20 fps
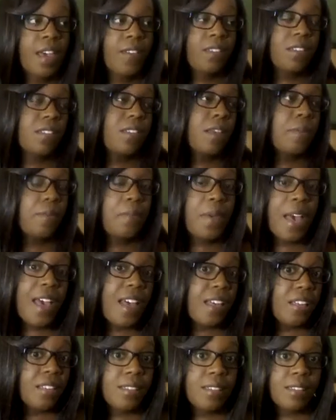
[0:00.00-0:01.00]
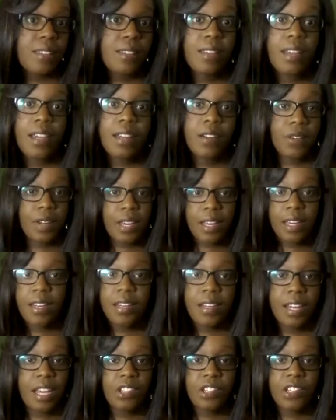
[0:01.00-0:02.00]
It's the best internet
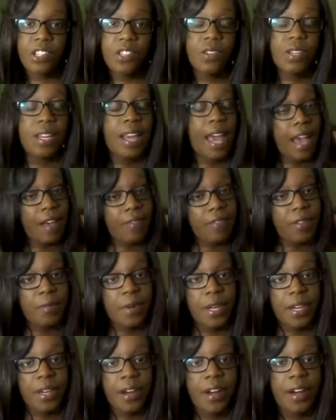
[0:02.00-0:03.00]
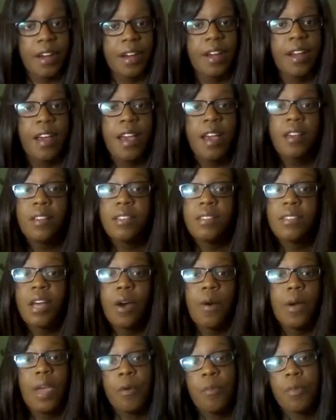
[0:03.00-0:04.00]
connection you can have up here.
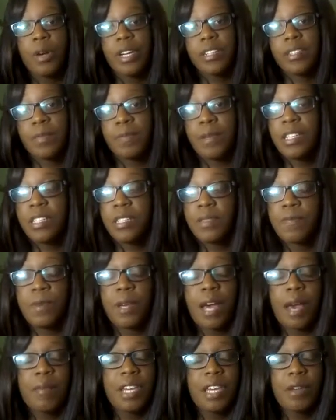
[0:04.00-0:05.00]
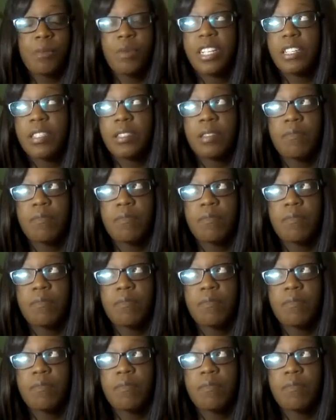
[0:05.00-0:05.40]
So it works it works